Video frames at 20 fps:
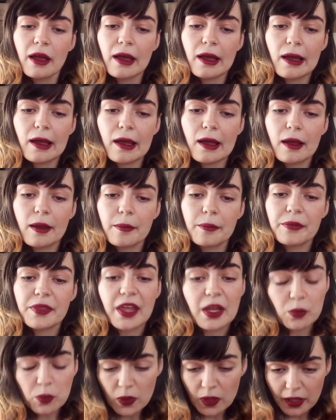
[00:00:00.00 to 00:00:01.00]
Um,
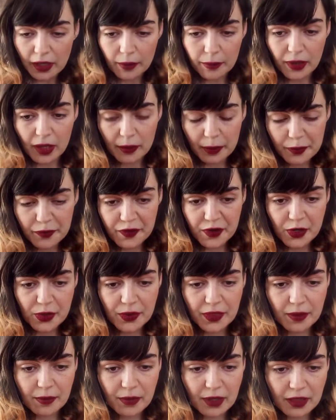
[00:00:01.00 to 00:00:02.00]
that will come up for you in
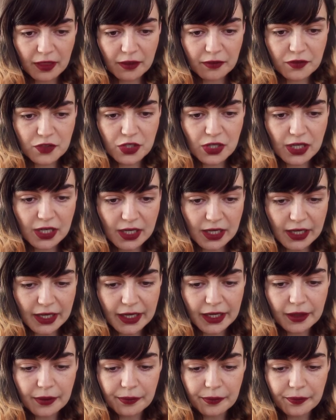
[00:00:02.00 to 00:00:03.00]
the month of July,
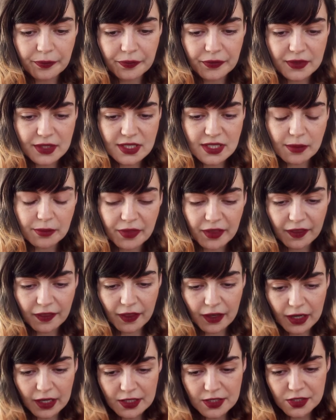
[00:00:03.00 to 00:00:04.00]
something that
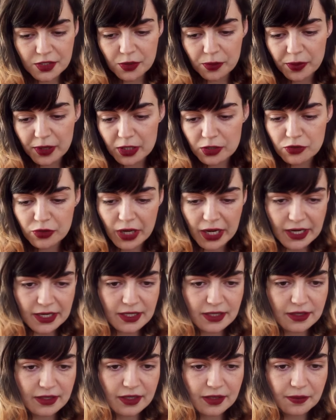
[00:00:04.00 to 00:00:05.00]
needs to be
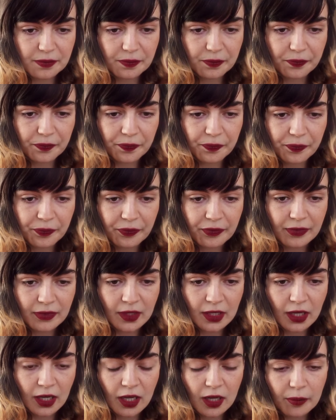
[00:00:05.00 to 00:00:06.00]
addressed.
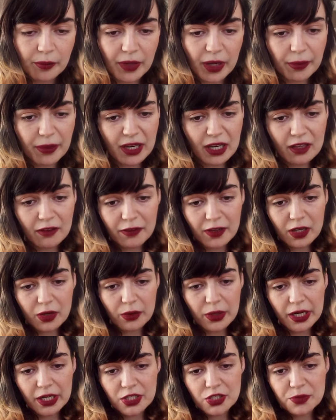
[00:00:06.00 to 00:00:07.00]
Maybe living
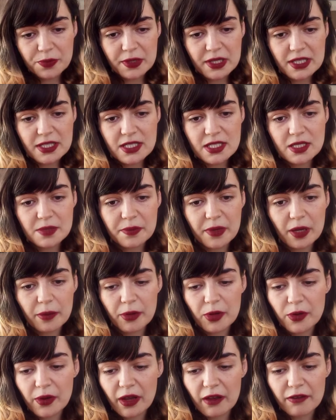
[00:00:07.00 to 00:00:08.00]
arrangements, maybe
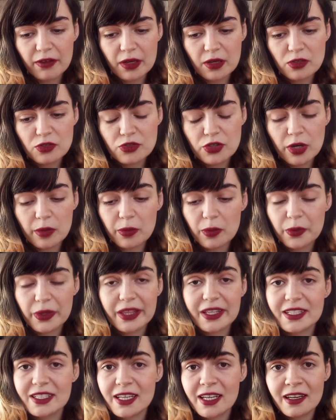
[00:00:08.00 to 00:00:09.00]
you're having trouble with
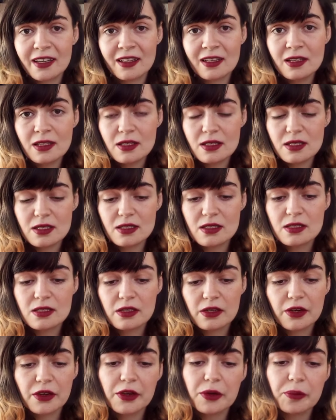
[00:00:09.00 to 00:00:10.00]
tenants,
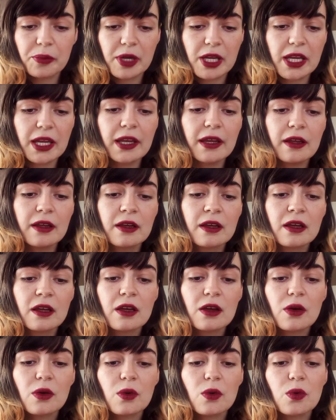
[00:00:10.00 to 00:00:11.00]
could be,
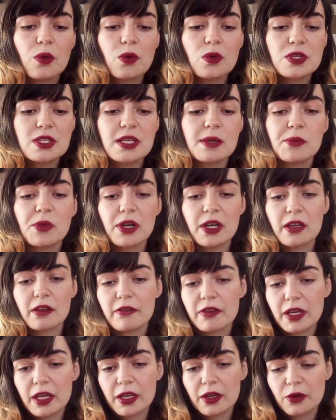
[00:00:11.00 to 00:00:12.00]
or someone
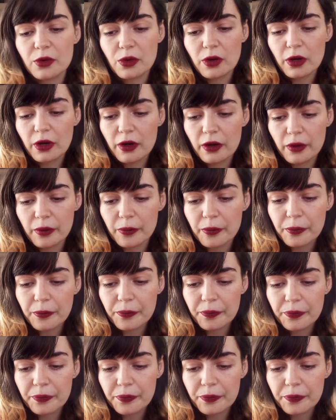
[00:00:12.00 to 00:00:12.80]
living in your home.